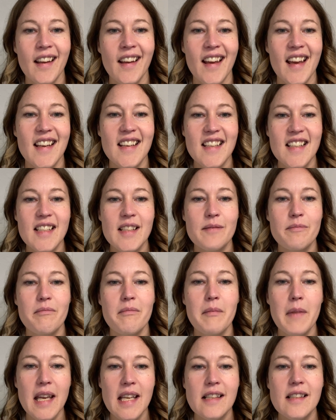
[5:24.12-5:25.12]
and this
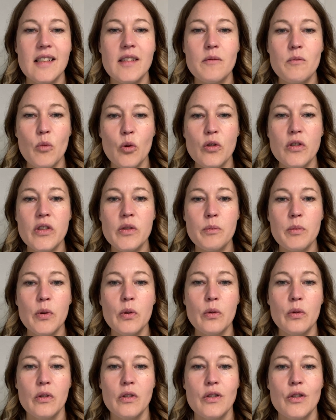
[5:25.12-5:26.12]
makes us more
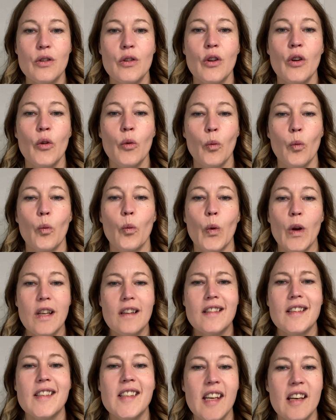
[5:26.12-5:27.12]
spooked when
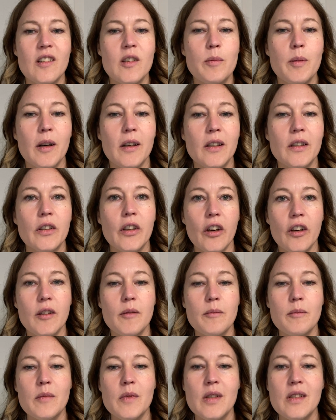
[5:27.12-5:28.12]
the scary part
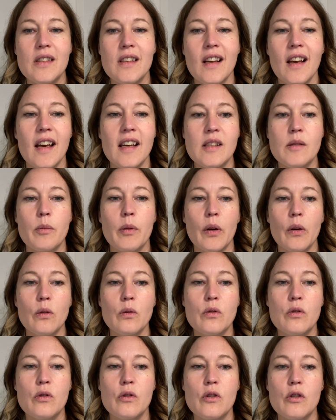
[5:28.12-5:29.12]
comes, as
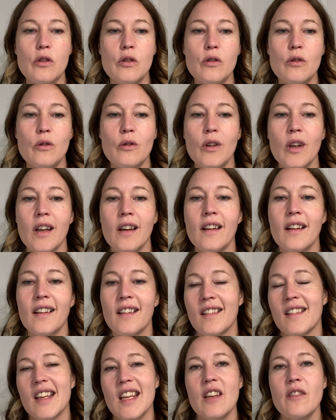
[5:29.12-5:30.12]
opposed to
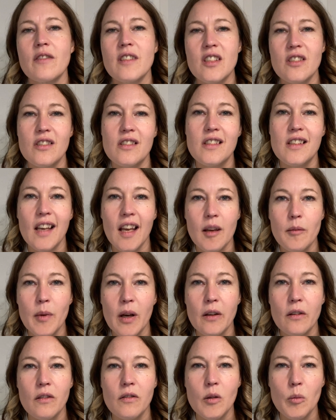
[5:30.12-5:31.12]
if it just came
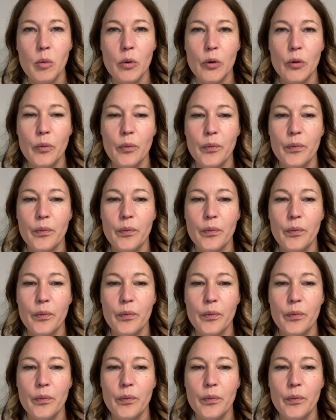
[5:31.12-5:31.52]
out of the blue.